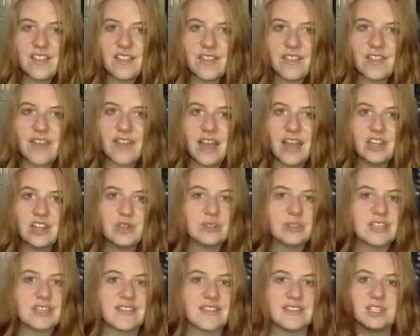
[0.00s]
that
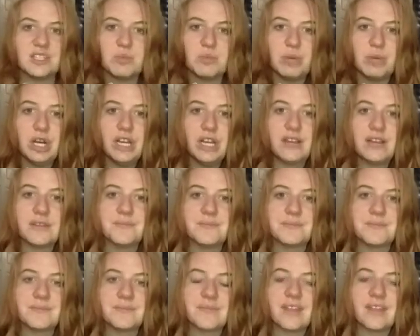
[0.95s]
using this book
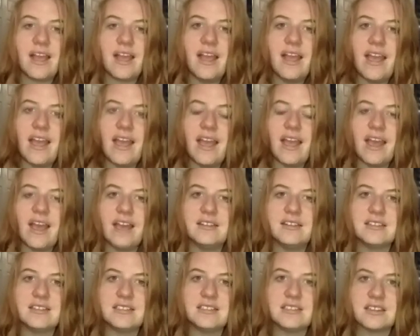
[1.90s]
and